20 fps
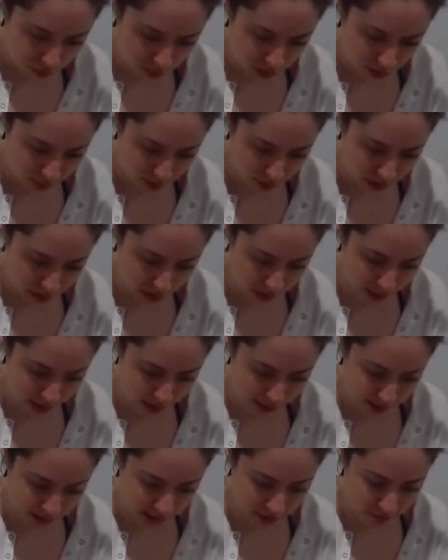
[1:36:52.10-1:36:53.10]
I'm just gonna kind
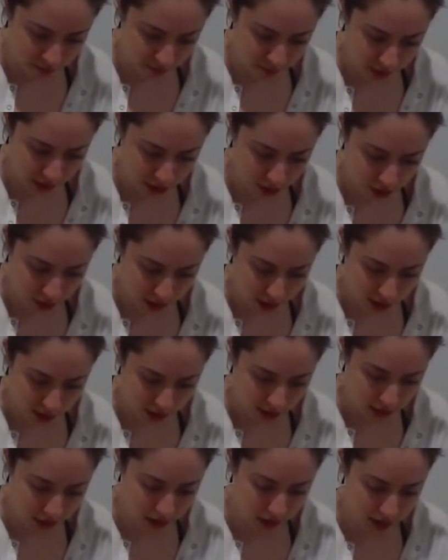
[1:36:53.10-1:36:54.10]
of smear
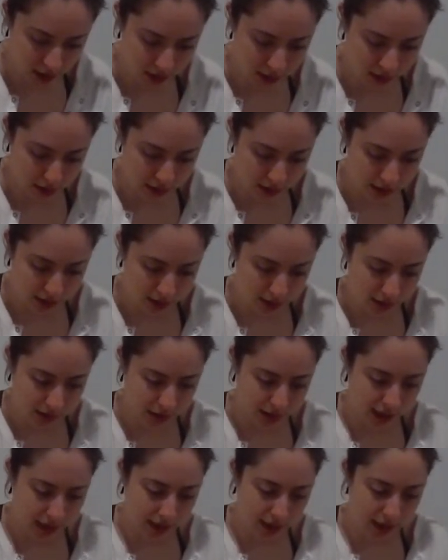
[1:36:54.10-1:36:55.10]
it in this
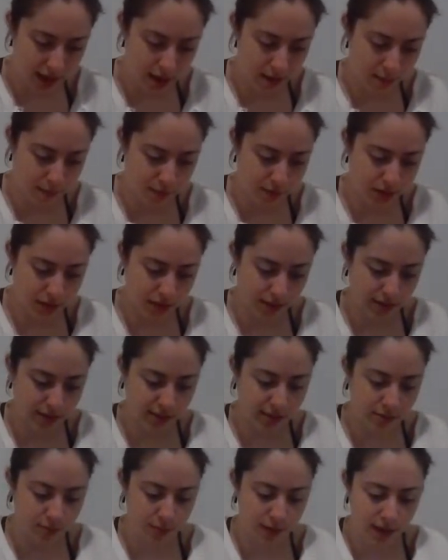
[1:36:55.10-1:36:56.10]
like empty
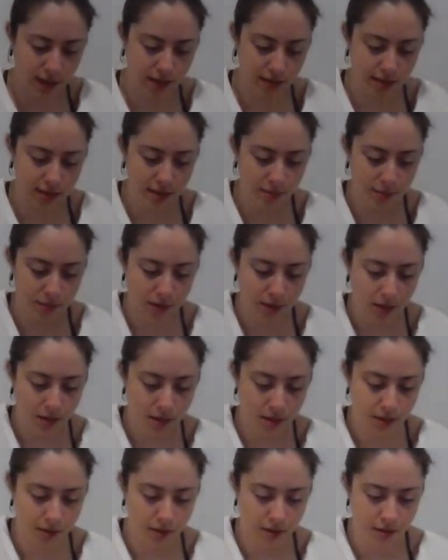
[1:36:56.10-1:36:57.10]
space up
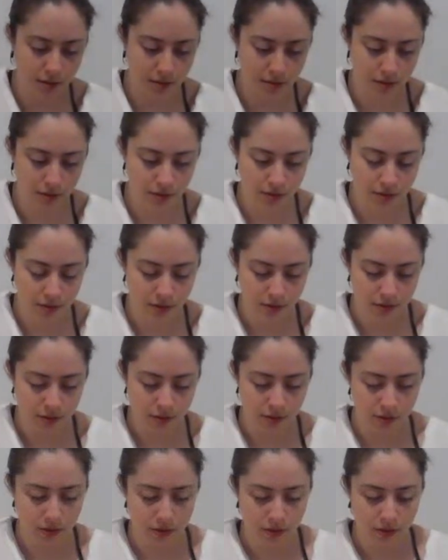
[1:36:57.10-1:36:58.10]
here.
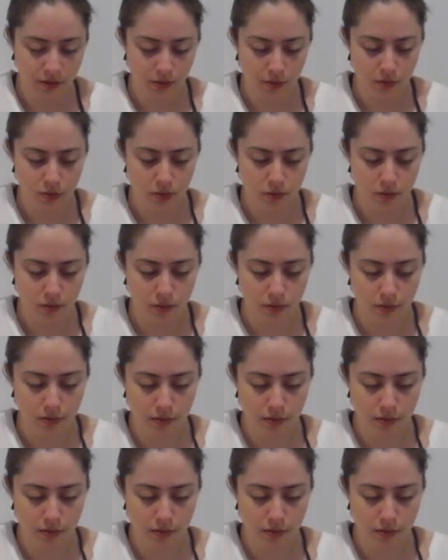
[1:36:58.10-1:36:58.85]
Ooh.